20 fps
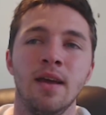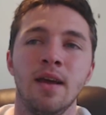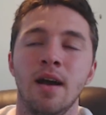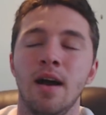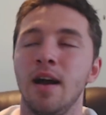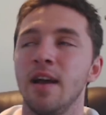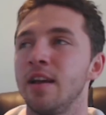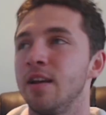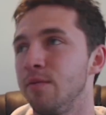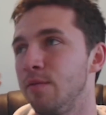
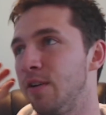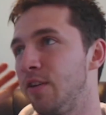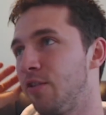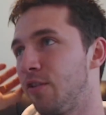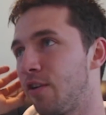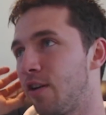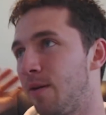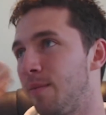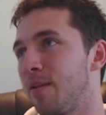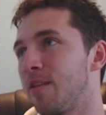I can read
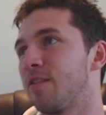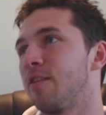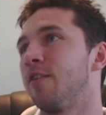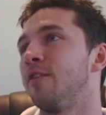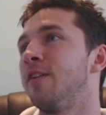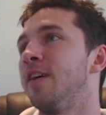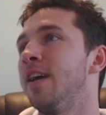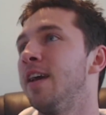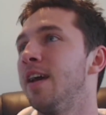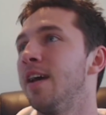your comments
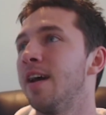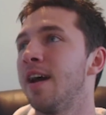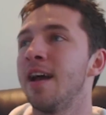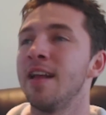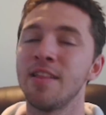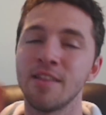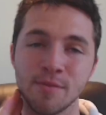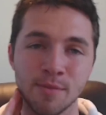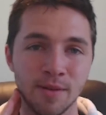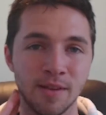off here.
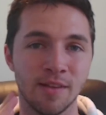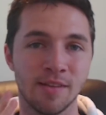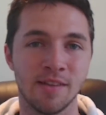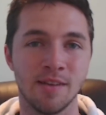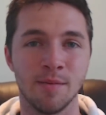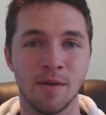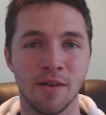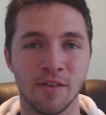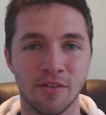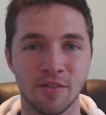Hence, when you
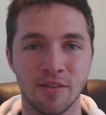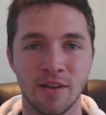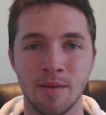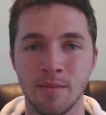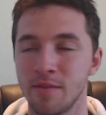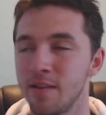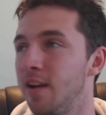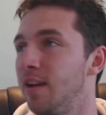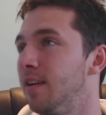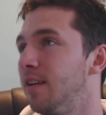see my
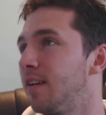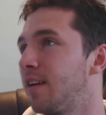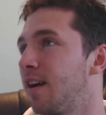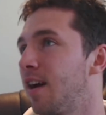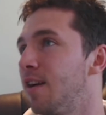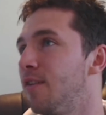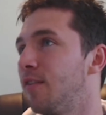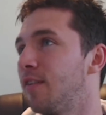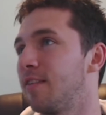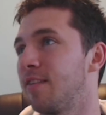streams, I look
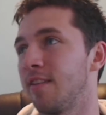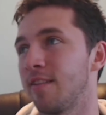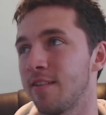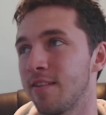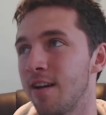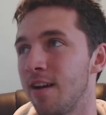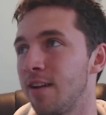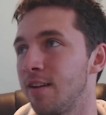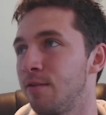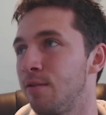over to the
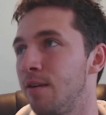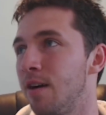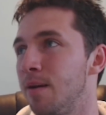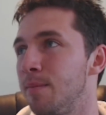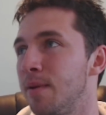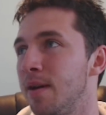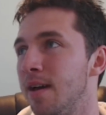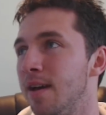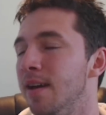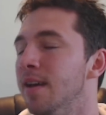side quite a
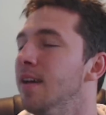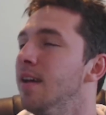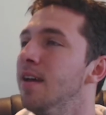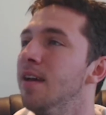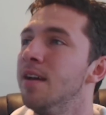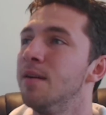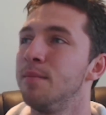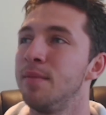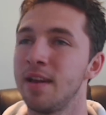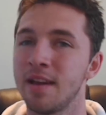bit
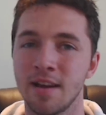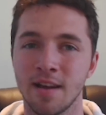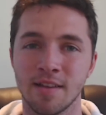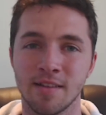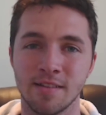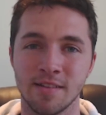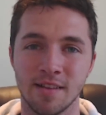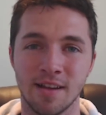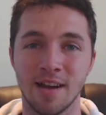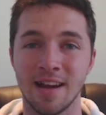
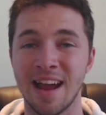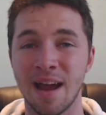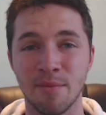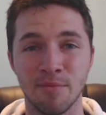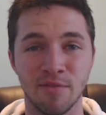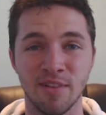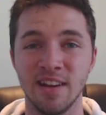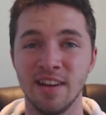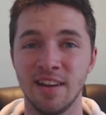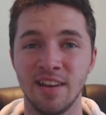because I
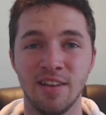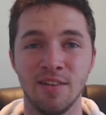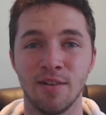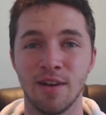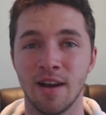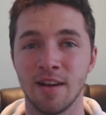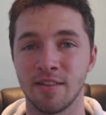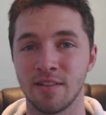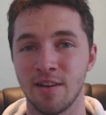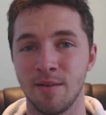am reading your
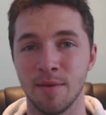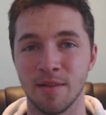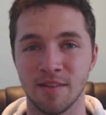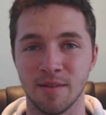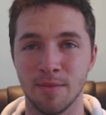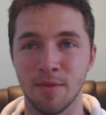guys' comments.